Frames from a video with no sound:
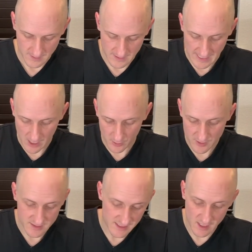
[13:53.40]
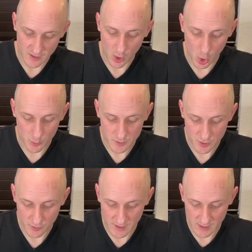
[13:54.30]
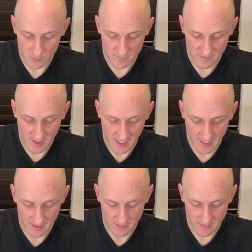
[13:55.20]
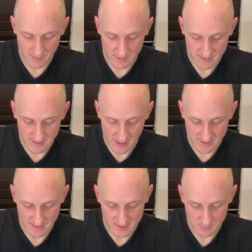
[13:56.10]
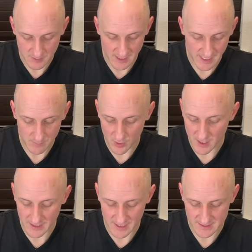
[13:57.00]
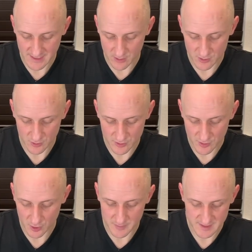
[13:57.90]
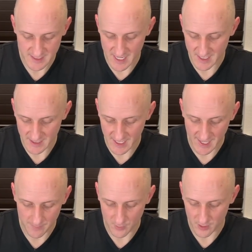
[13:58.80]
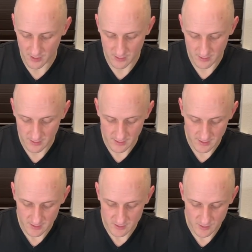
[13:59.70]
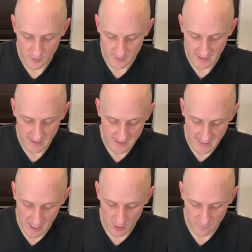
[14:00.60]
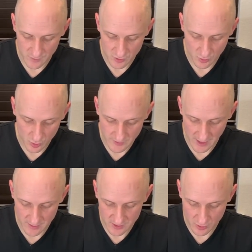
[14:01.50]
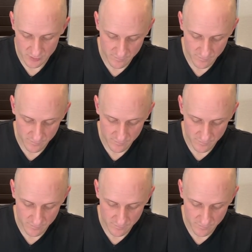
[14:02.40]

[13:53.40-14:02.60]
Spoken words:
And now you see on the home screen, we've got, so it says play, broadcast. Now it shows thermostat, camera. So, and then down, if you scroll down, it shows